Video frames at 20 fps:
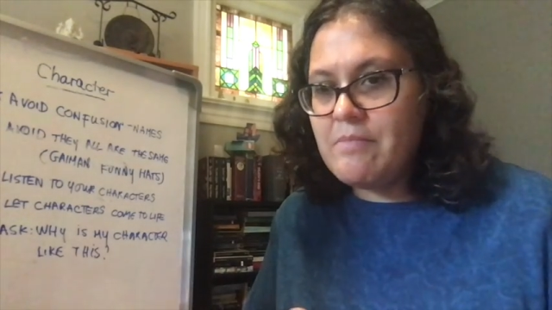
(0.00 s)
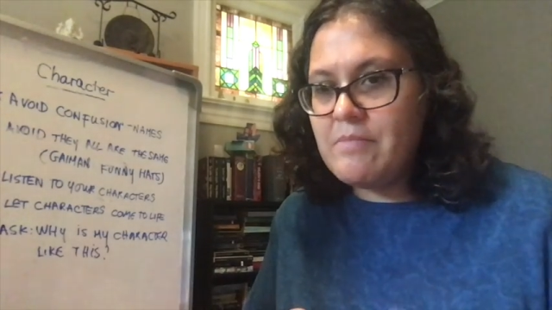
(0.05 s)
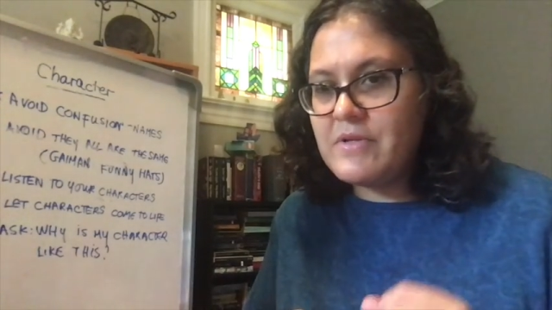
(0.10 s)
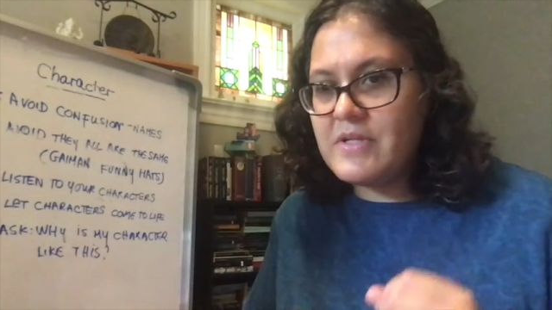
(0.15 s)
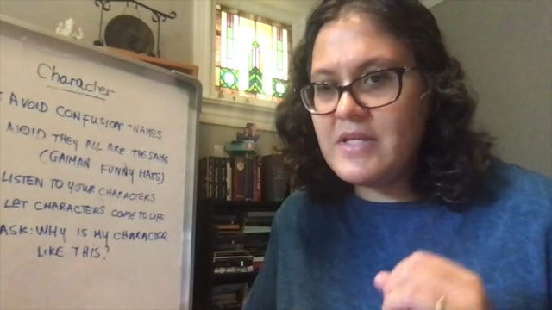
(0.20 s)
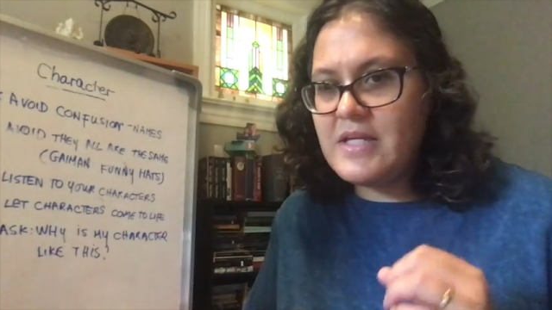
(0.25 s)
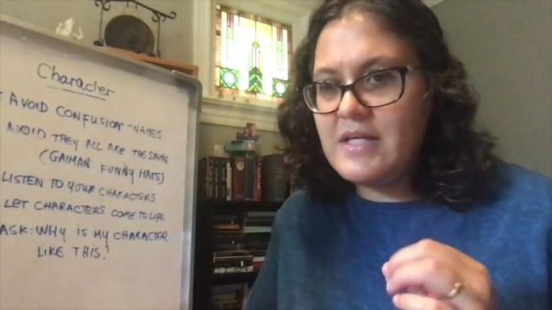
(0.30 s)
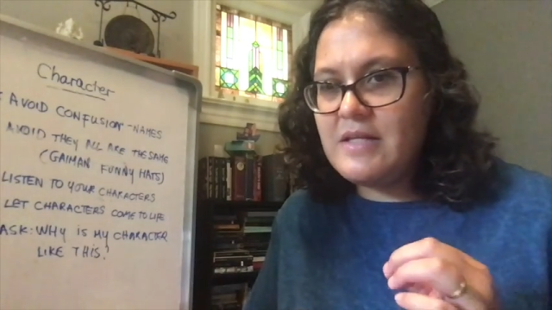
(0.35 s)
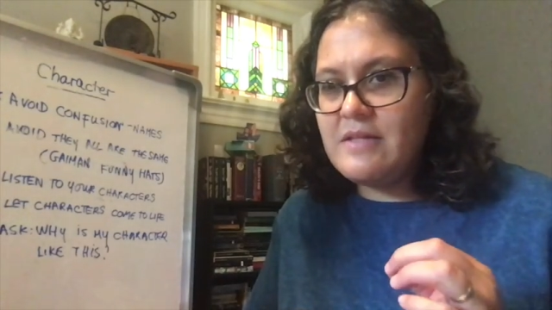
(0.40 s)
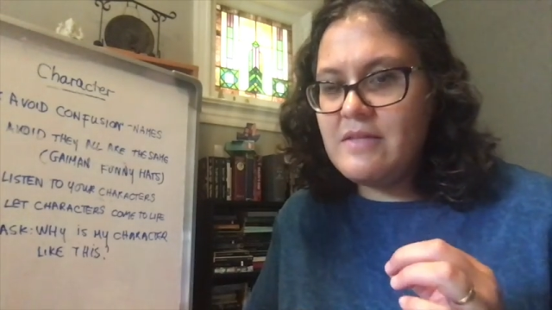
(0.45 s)
but
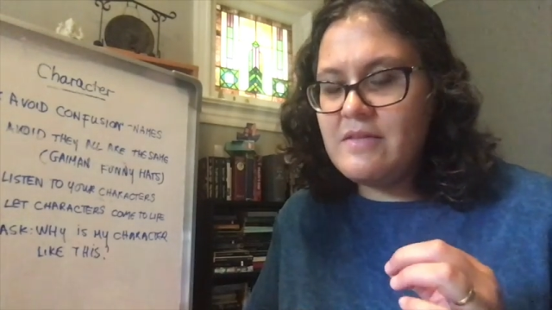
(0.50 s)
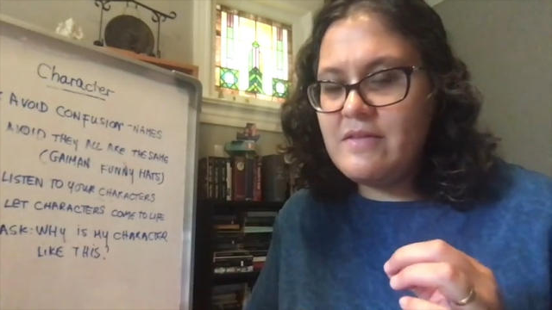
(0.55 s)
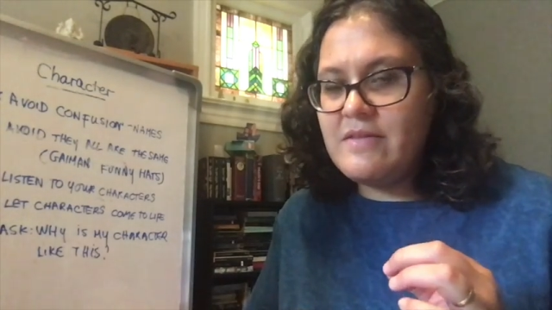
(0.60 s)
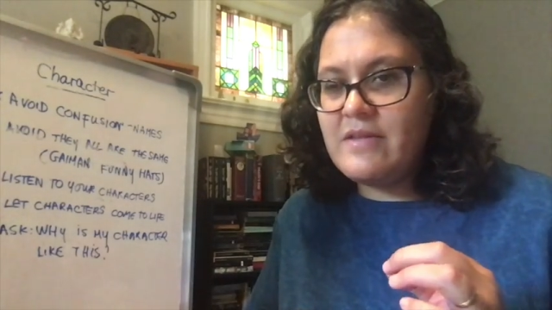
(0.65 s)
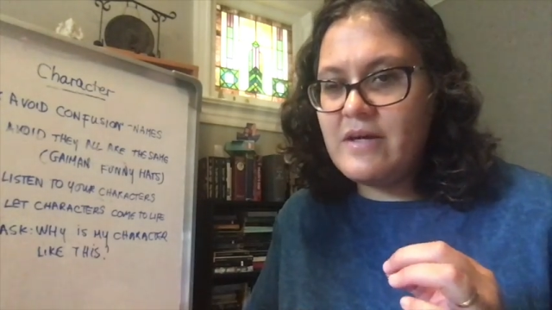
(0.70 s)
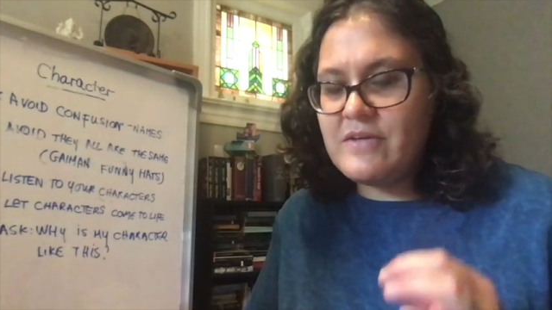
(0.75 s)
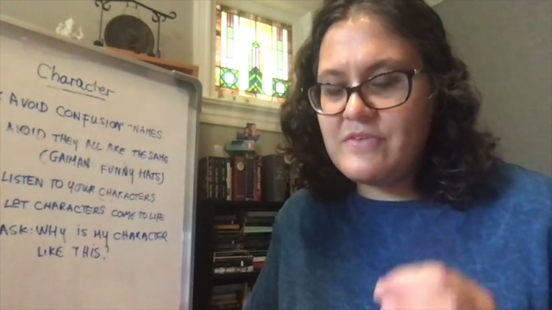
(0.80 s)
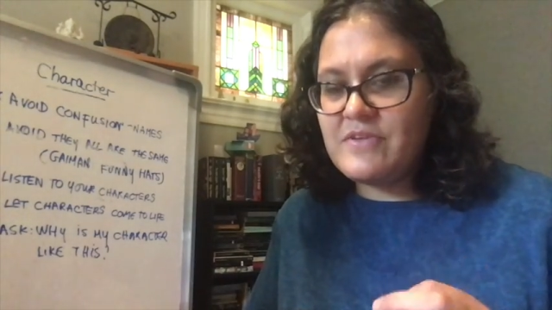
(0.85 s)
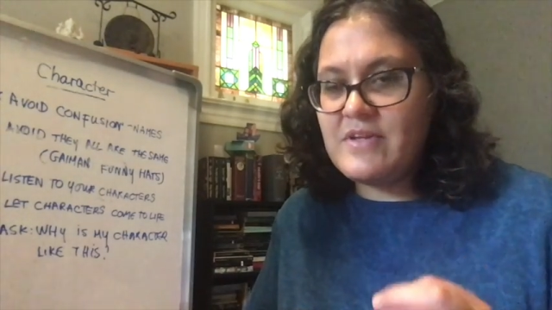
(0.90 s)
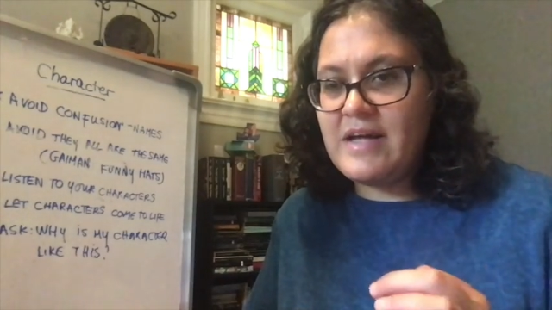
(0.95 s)
he
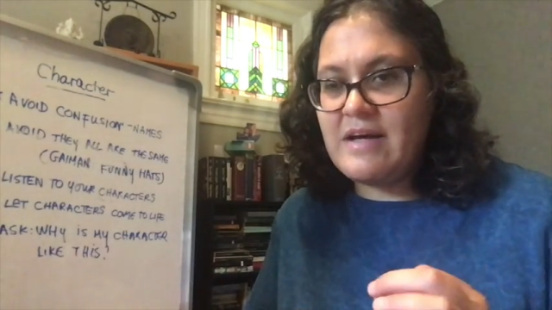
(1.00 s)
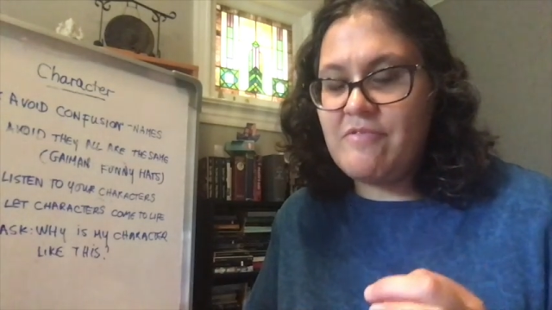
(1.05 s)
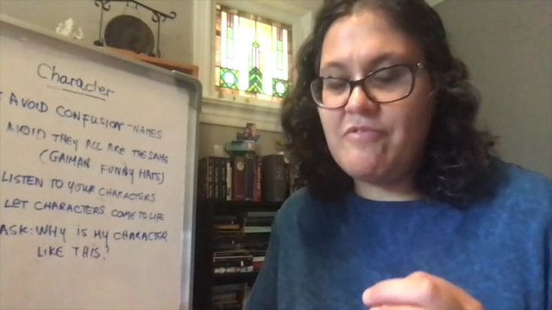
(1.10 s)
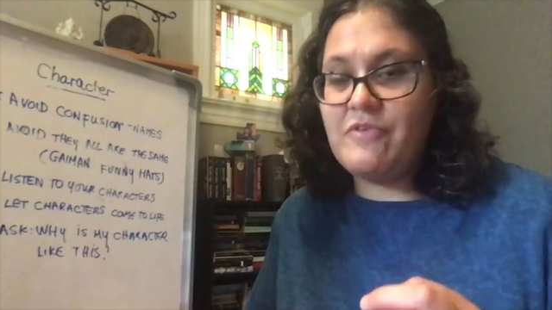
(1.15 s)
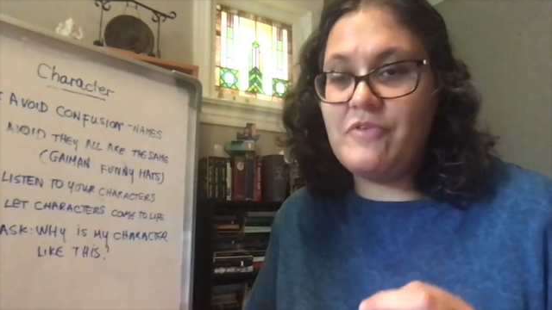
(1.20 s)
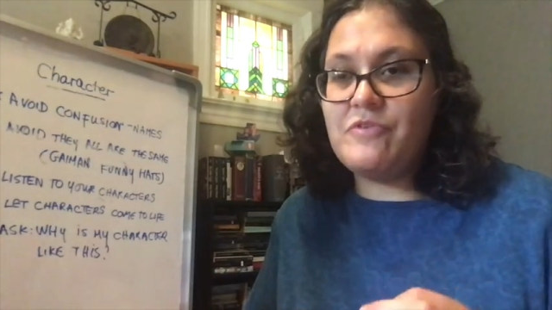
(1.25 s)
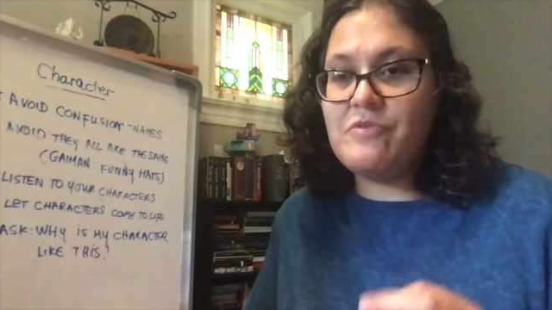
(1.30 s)
does an effort